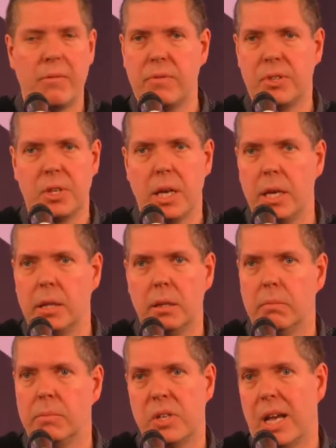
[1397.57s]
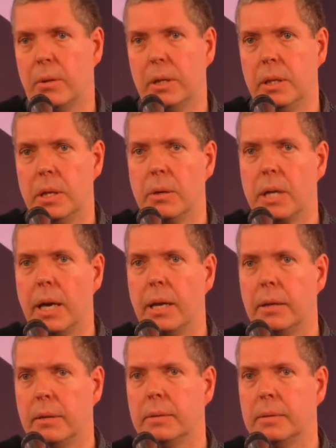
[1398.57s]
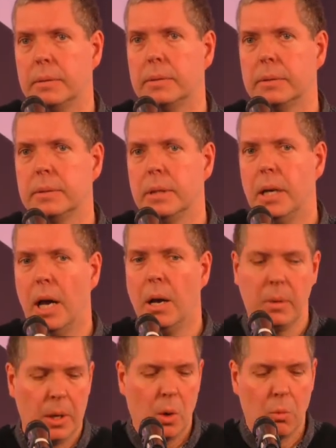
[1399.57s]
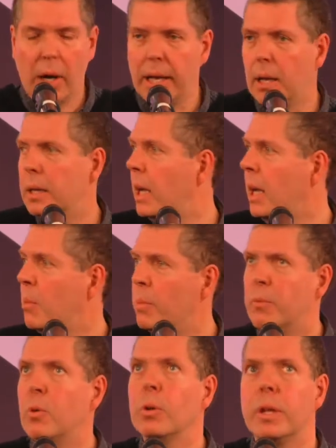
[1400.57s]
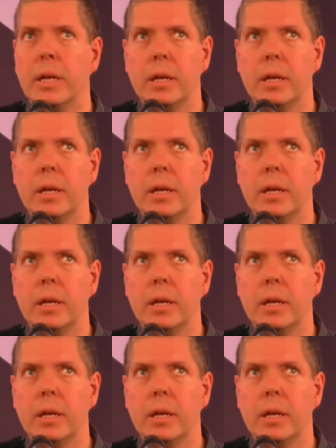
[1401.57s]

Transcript: every city and town in the UK. Uh, right, uh, before the